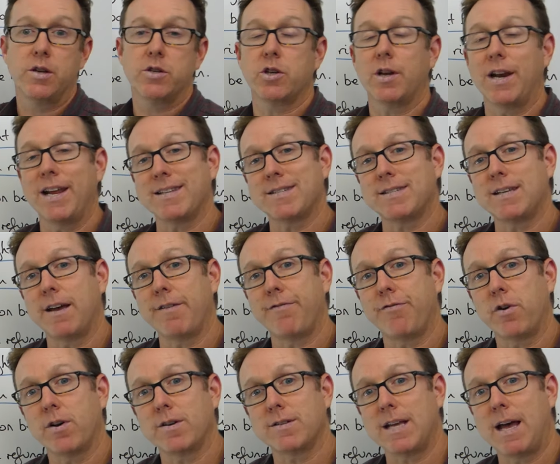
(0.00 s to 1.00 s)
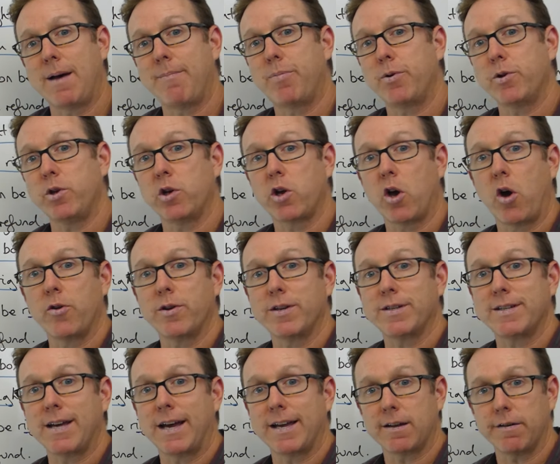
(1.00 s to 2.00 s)
So let's say, for example, you're going to
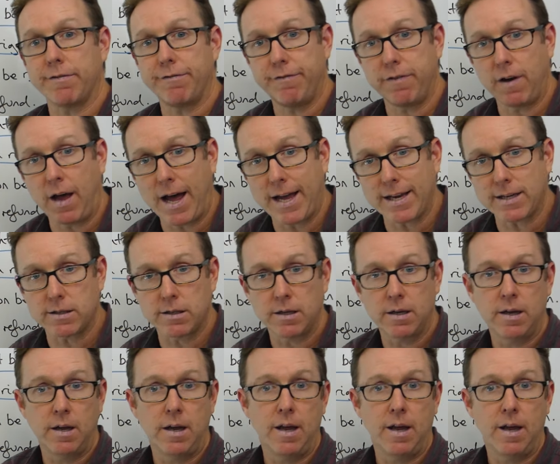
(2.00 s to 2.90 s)
take a flight